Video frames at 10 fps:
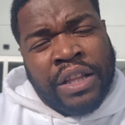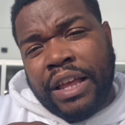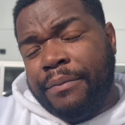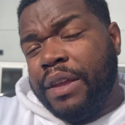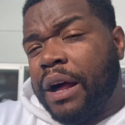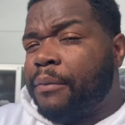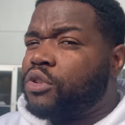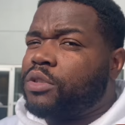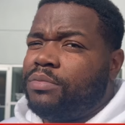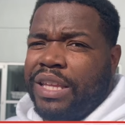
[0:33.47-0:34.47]
that means I'm on
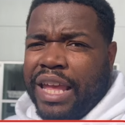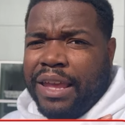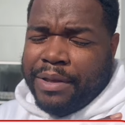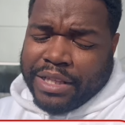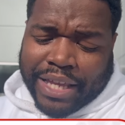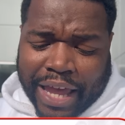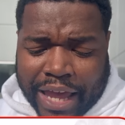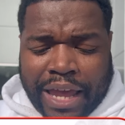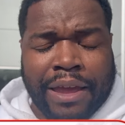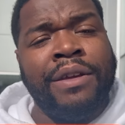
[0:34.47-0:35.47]
some demon
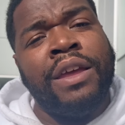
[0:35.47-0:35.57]
time.